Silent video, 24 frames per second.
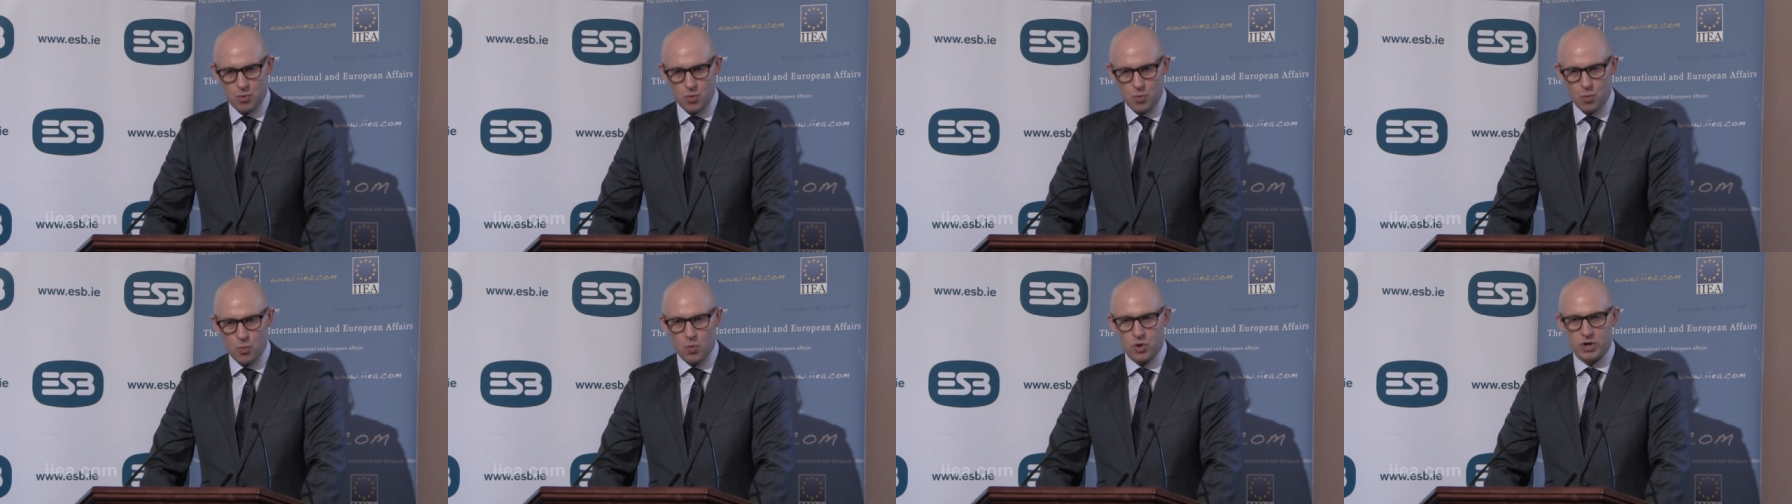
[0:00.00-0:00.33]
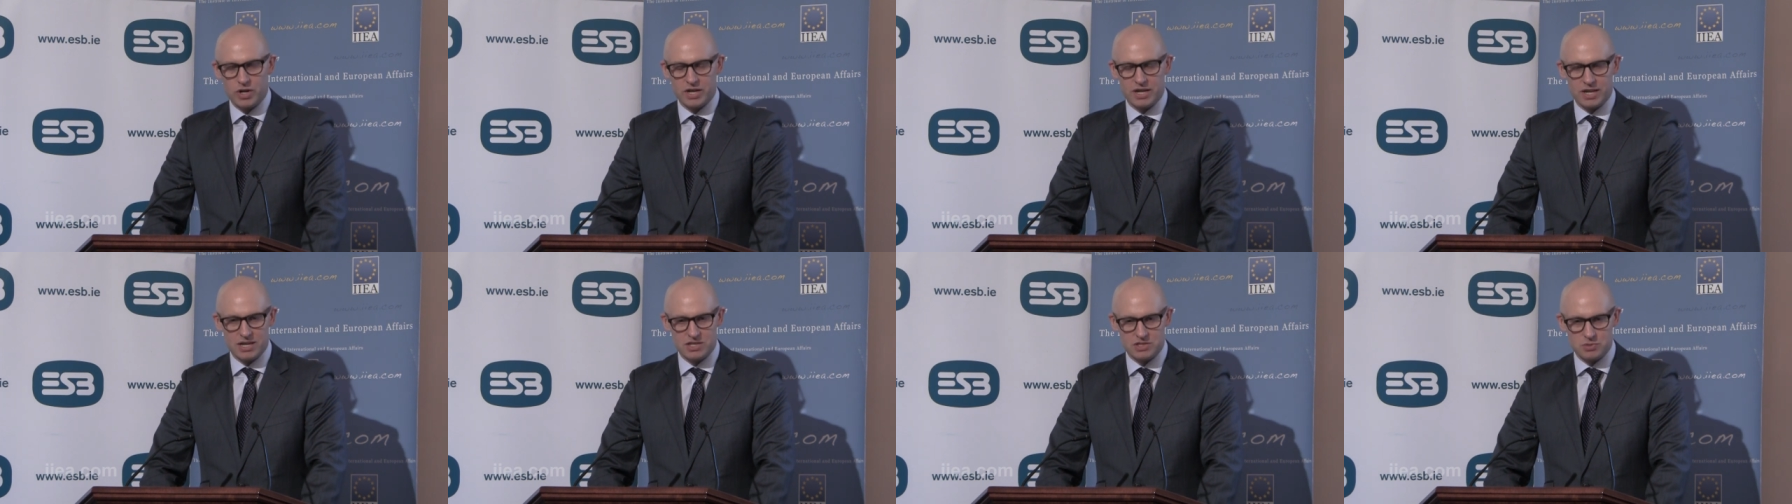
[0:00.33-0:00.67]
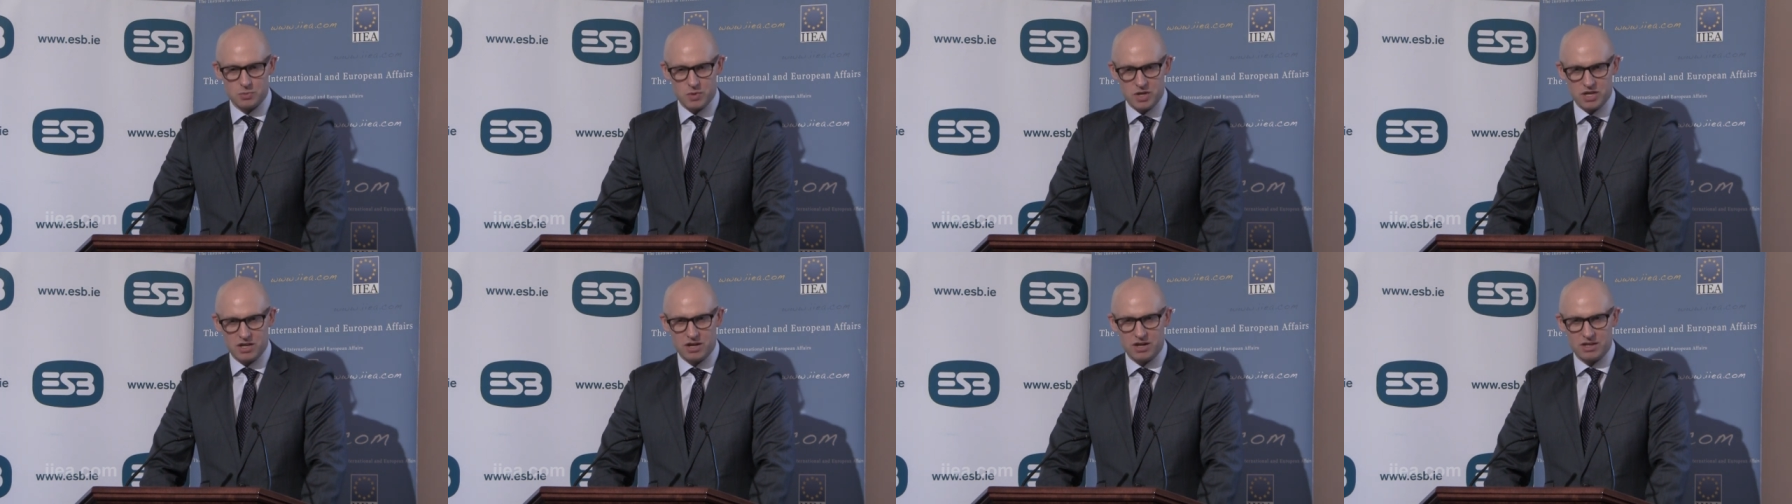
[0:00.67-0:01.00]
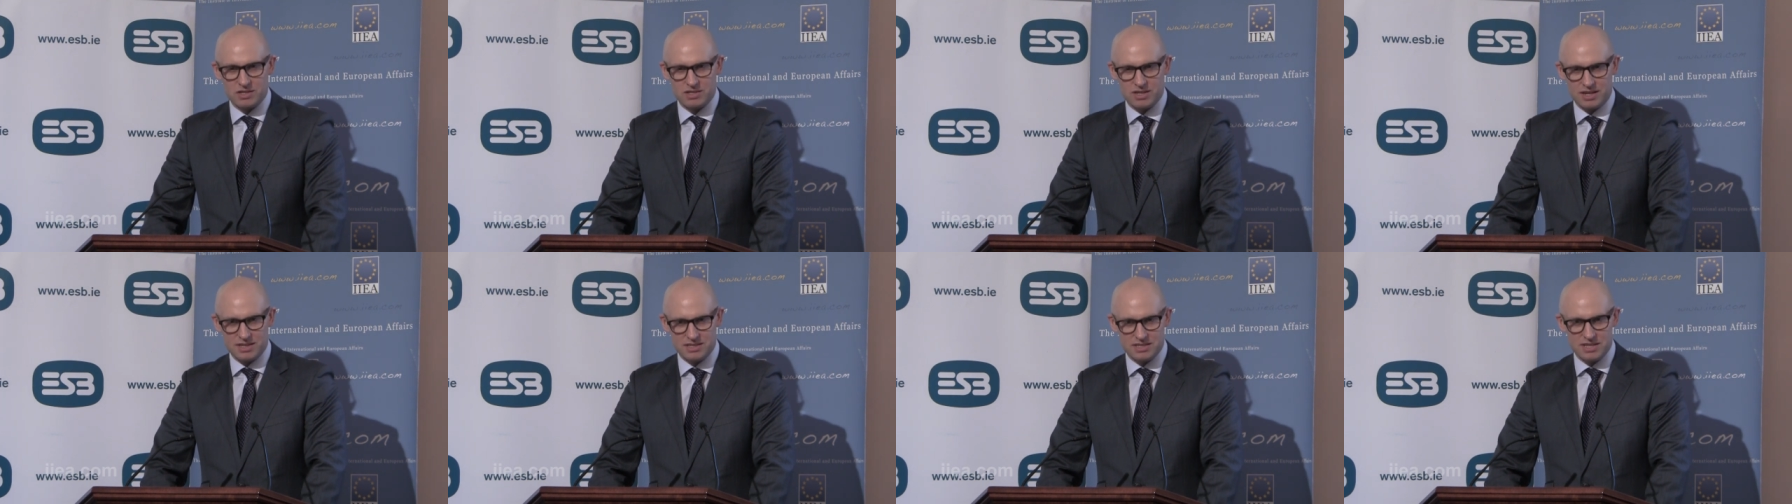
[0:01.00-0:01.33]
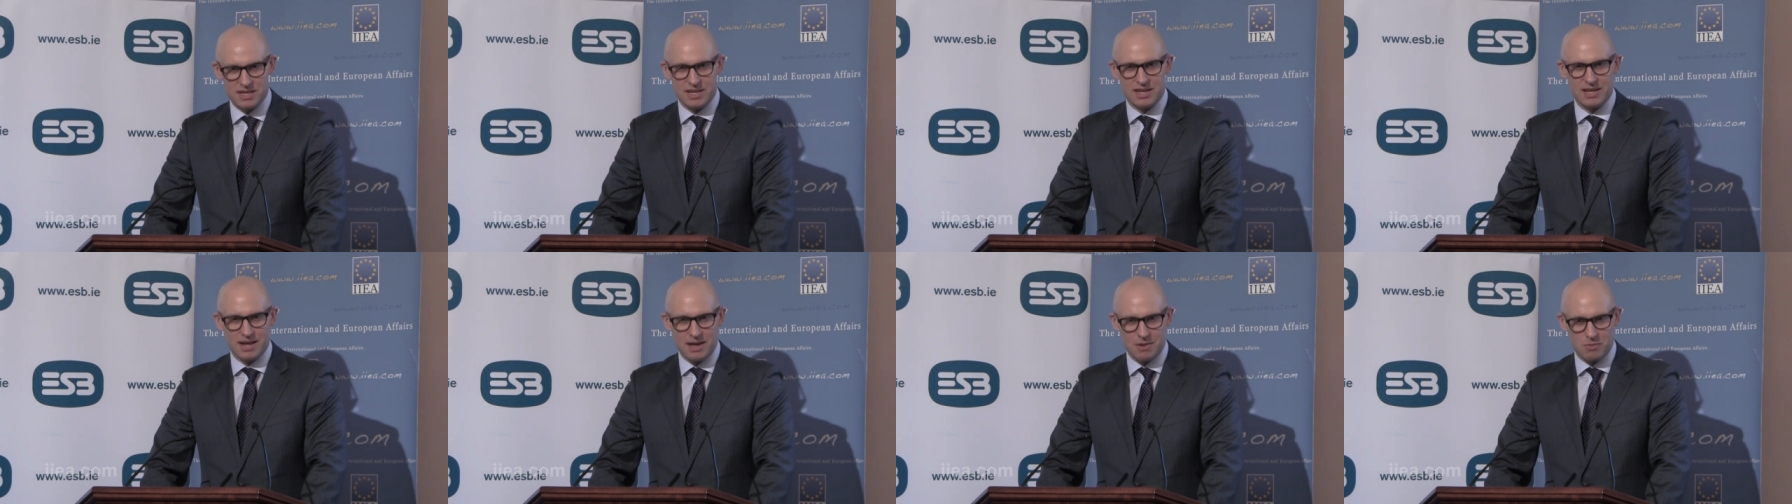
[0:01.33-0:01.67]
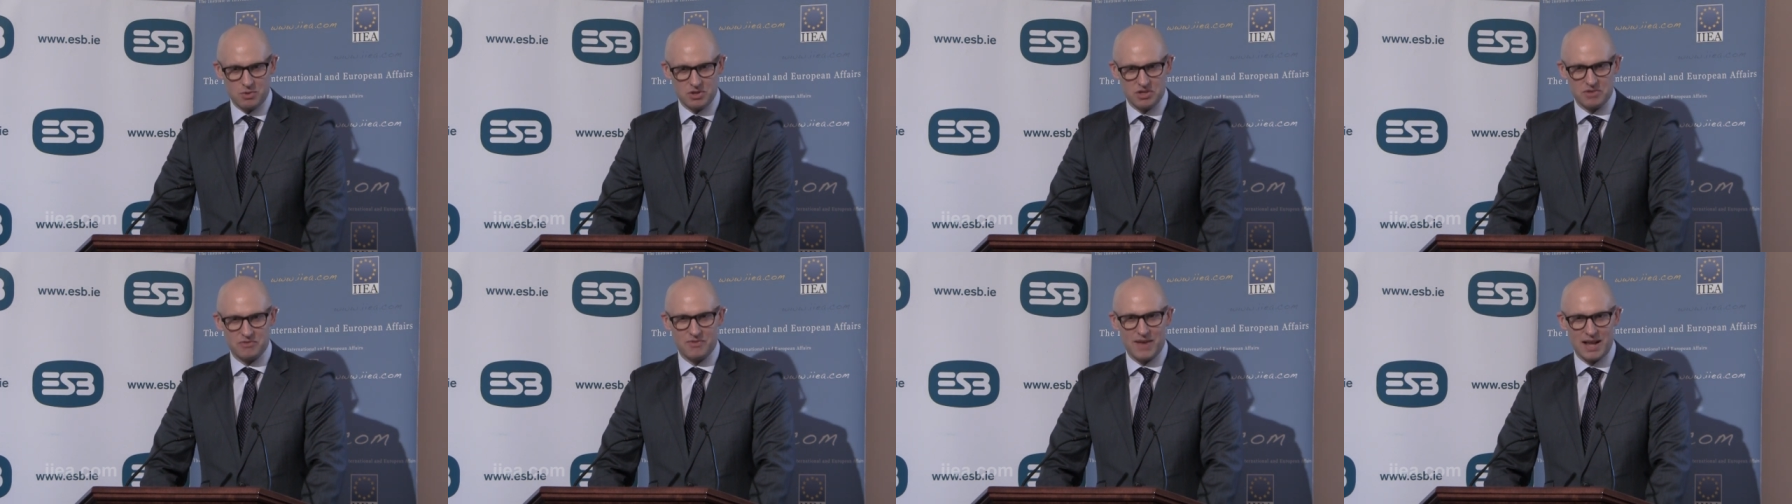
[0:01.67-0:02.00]
what it is and we can't
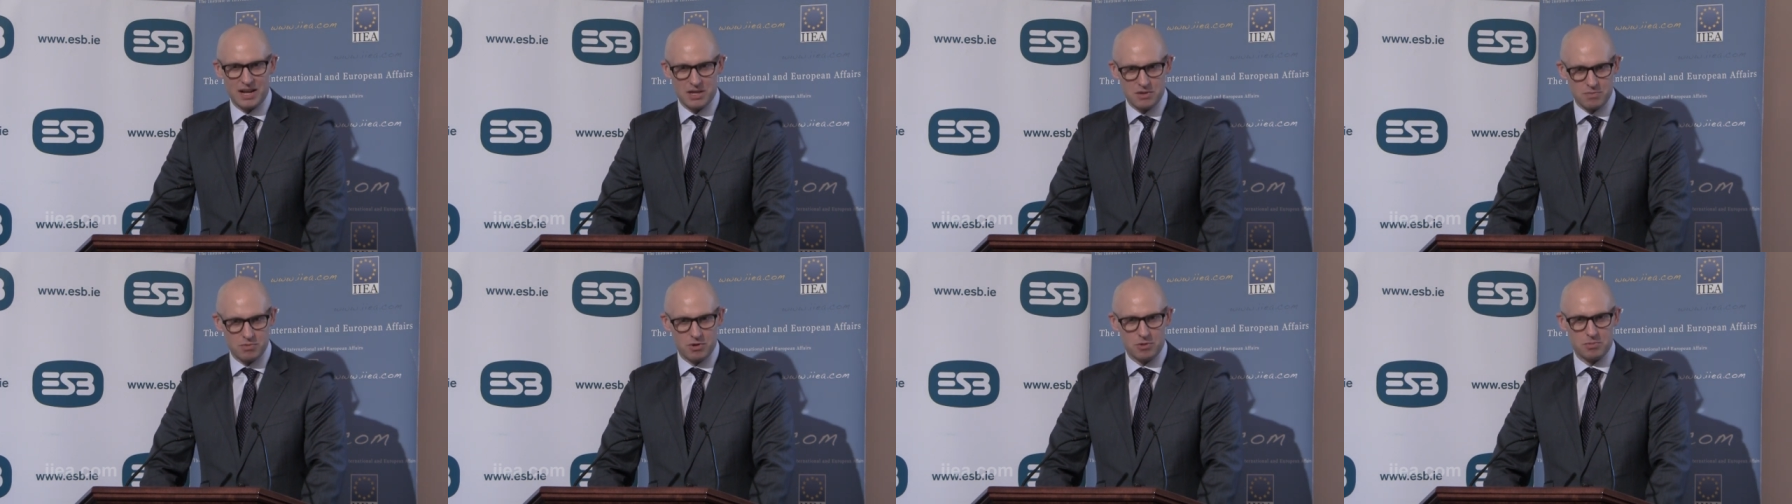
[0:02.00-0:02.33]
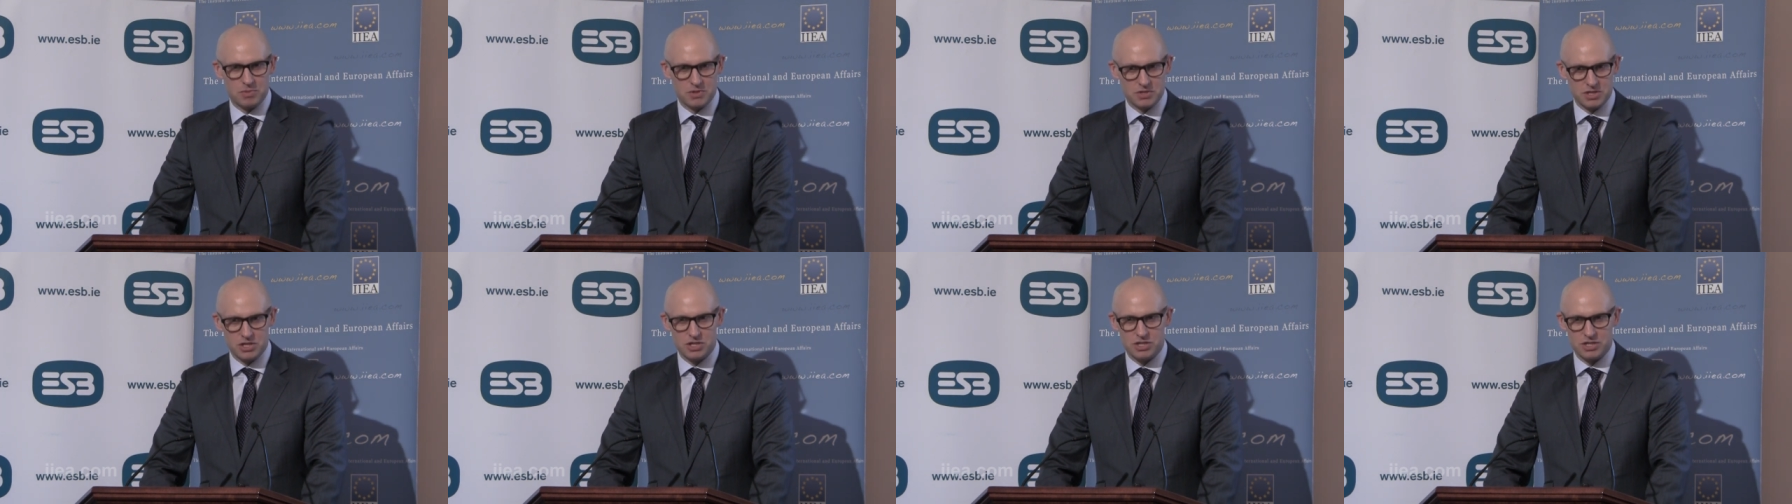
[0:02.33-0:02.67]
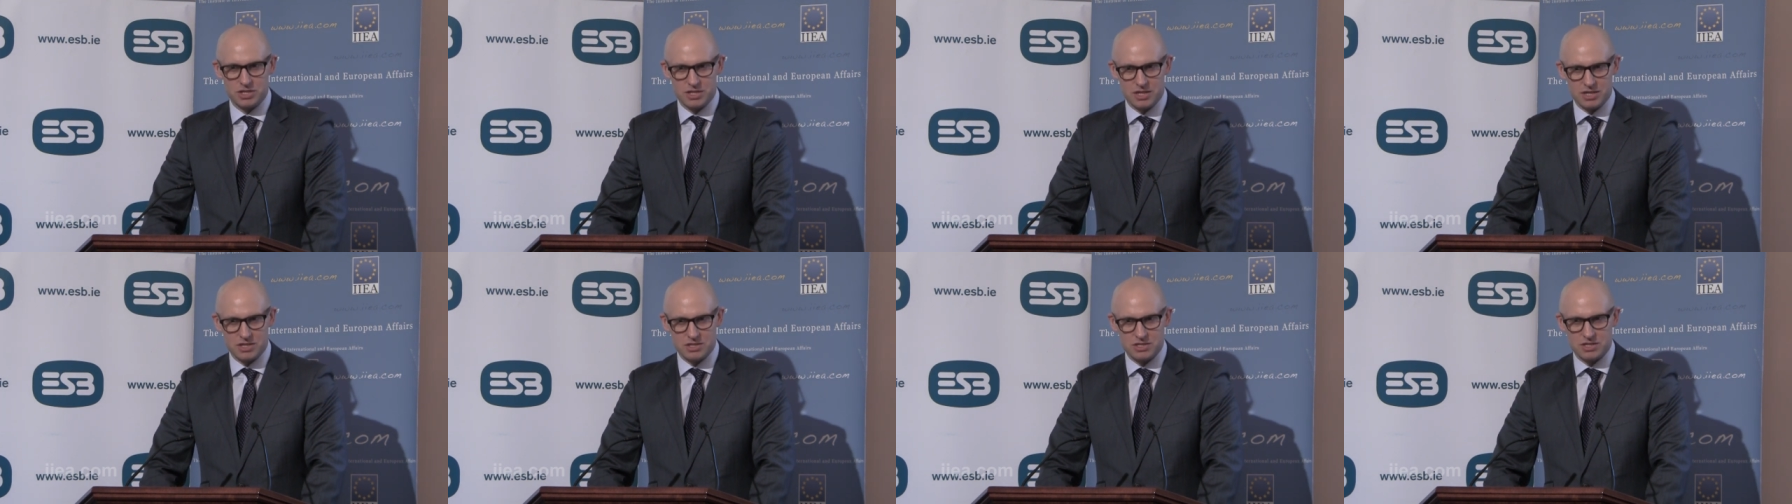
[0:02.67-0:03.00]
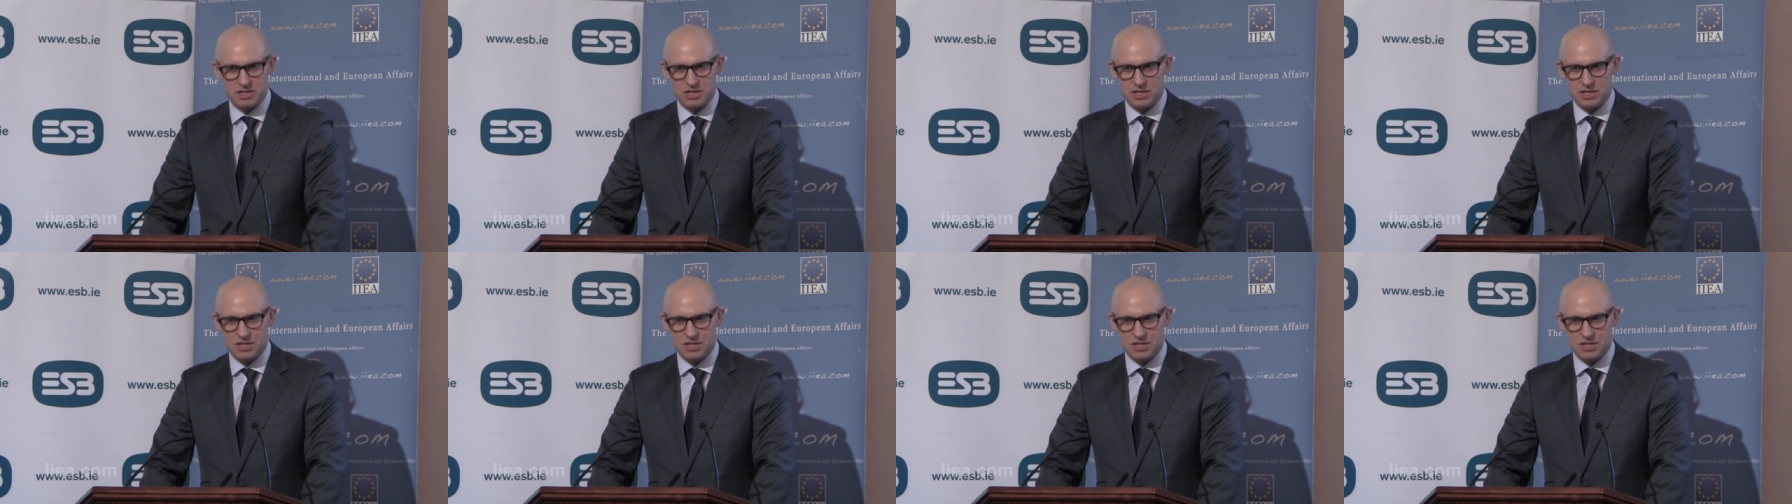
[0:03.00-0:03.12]
articulate what the value proposition is.